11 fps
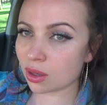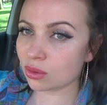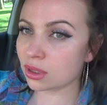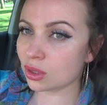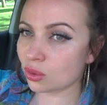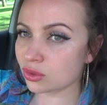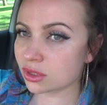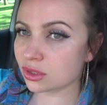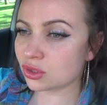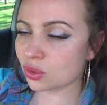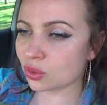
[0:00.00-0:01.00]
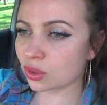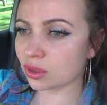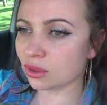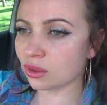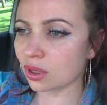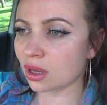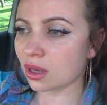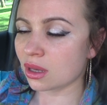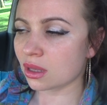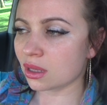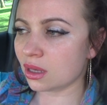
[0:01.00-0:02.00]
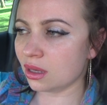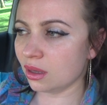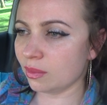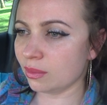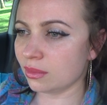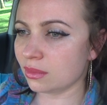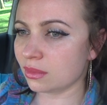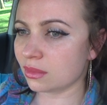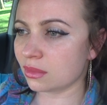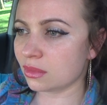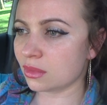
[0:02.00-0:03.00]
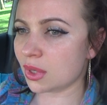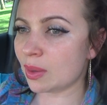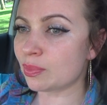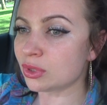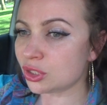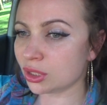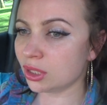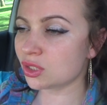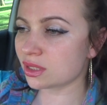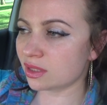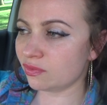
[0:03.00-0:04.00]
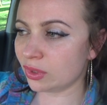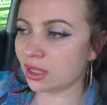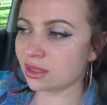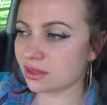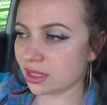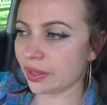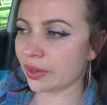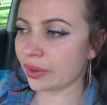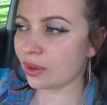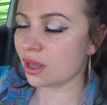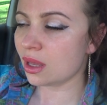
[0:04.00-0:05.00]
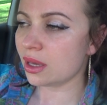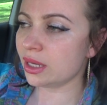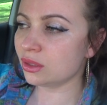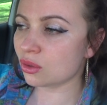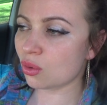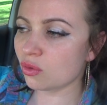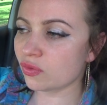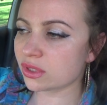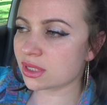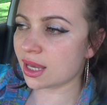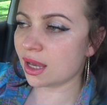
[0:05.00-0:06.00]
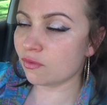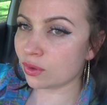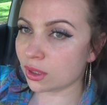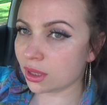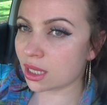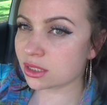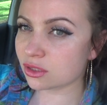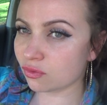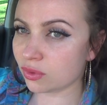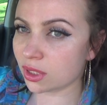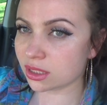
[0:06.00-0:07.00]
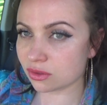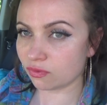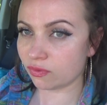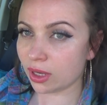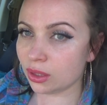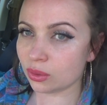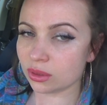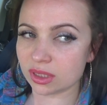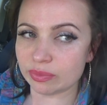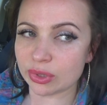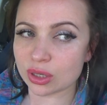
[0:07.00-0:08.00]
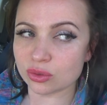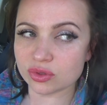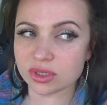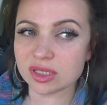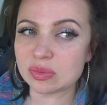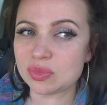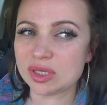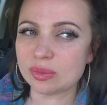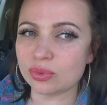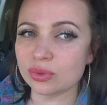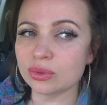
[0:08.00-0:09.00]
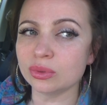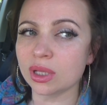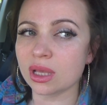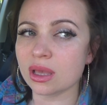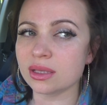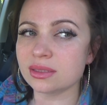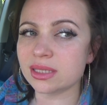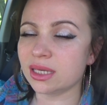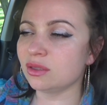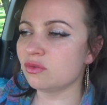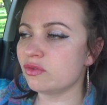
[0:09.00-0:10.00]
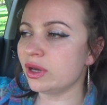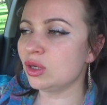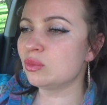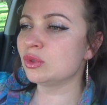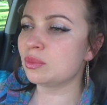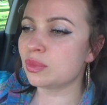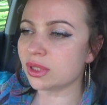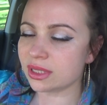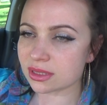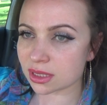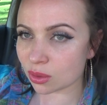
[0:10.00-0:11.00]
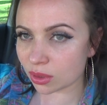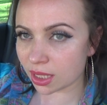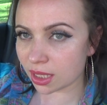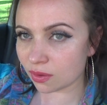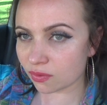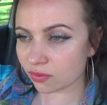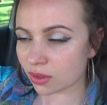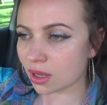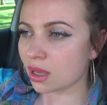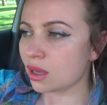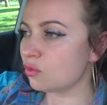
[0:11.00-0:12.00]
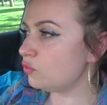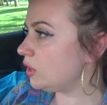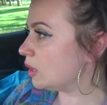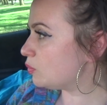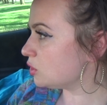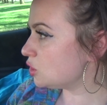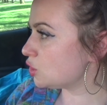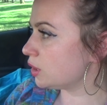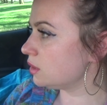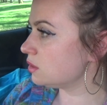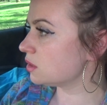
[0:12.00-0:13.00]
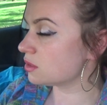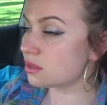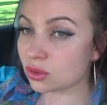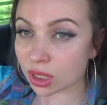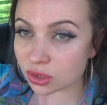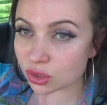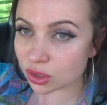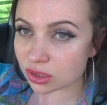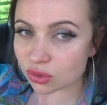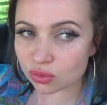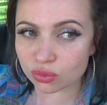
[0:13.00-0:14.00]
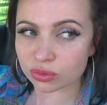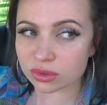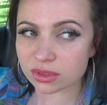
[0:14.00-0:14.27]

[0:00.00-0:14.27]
our closest circle um, appreciation that we get there it always have lots of lots of value in it because these people take invaluable place in our life we appreciate strangers who